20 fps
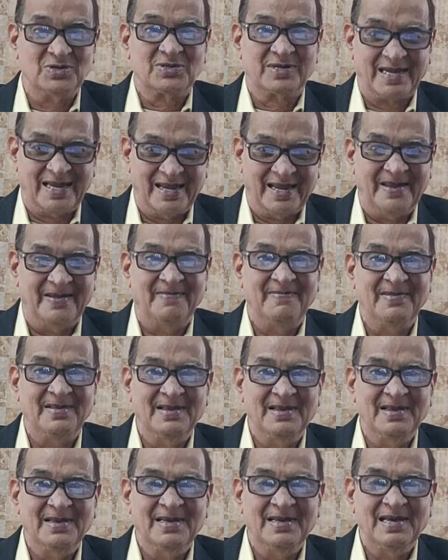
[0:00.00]
Okay.
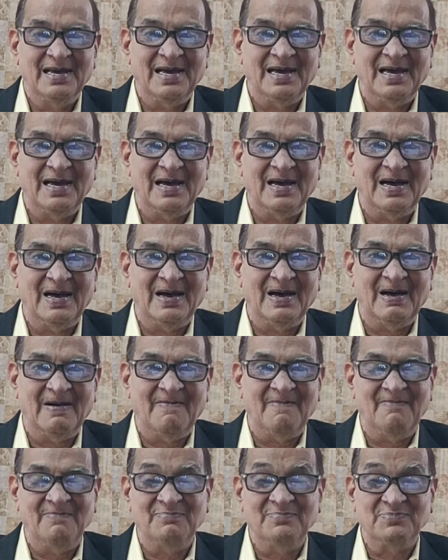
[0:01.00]

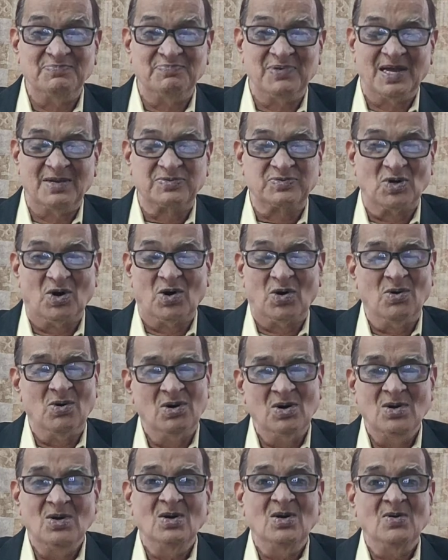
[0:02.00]
Uh,
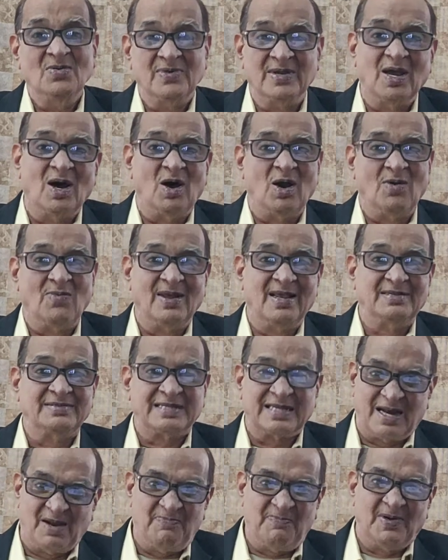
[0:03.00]
so, we
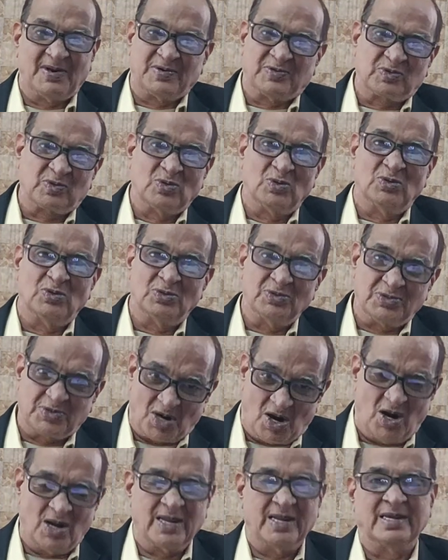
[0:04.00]
always refer to
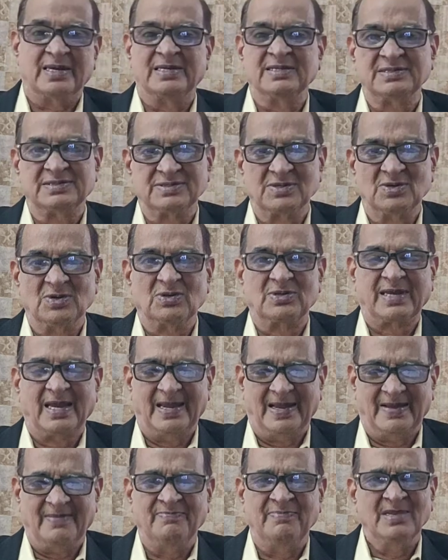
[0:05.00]
drawings.
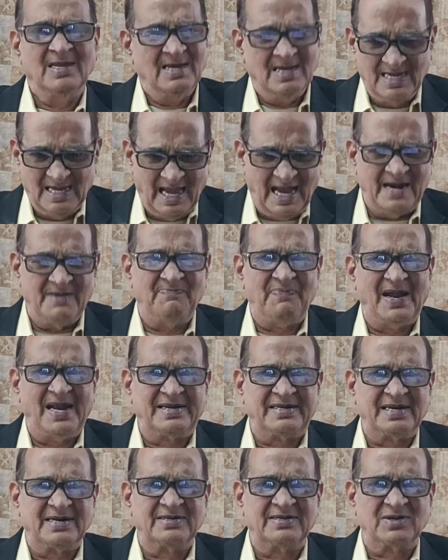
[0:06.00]
Okay. And
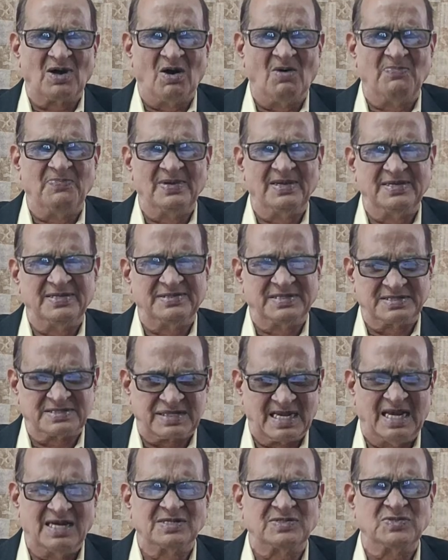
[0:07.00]
patent office
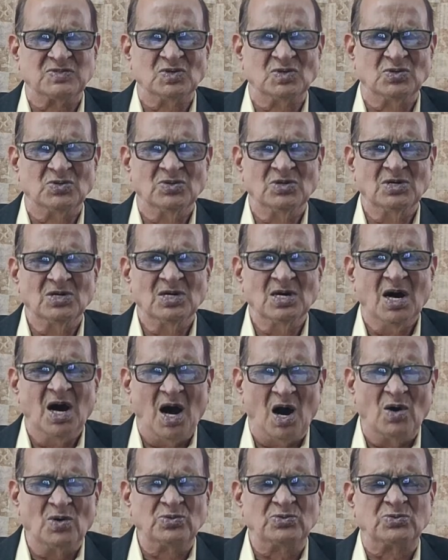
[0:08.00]
tells you
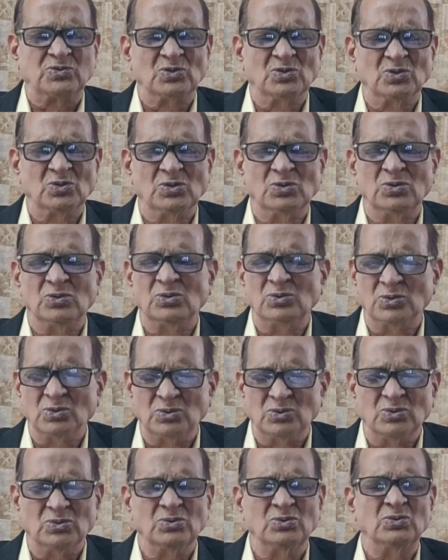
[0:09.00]
how
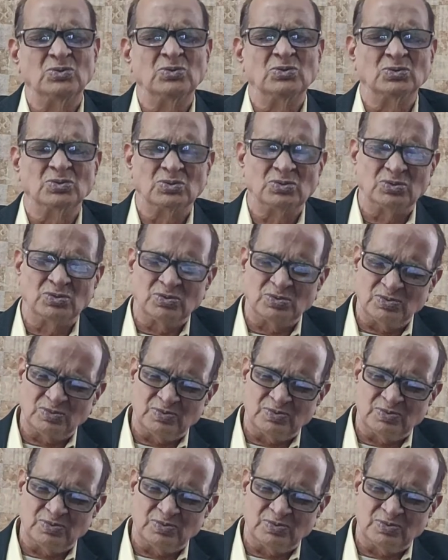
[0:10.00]
to